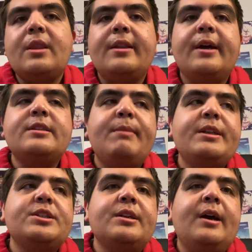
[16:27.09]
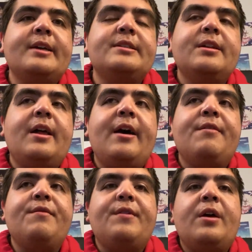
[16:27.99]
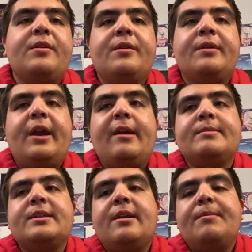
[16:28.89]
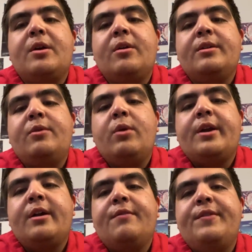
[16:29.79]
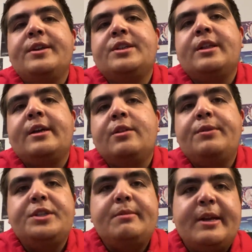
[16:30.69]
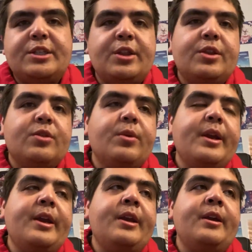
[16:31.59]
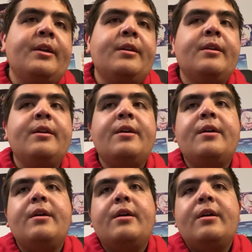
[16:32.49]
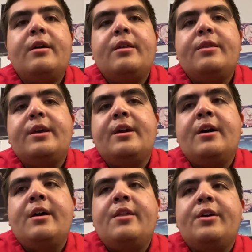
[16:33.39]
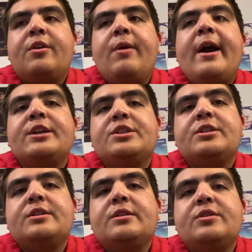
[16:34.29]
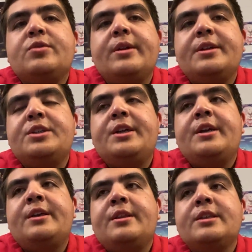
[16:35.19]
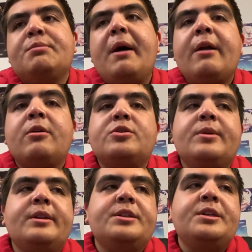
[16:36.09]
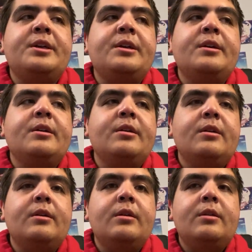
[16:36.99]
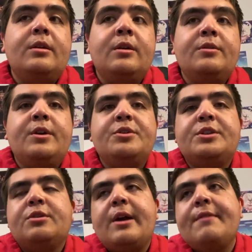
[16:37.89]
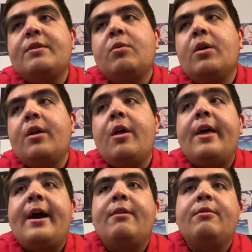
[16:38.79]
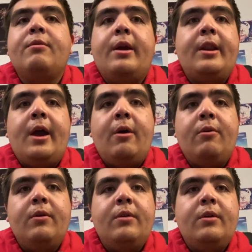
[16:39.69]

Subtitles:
Not to mention, I still have other games that I'm currently working on finishing, like Luigi's Mansion 3 and the Crash trilogy, the Spyro trilogy, Yoshi's Crafted World, all that right now.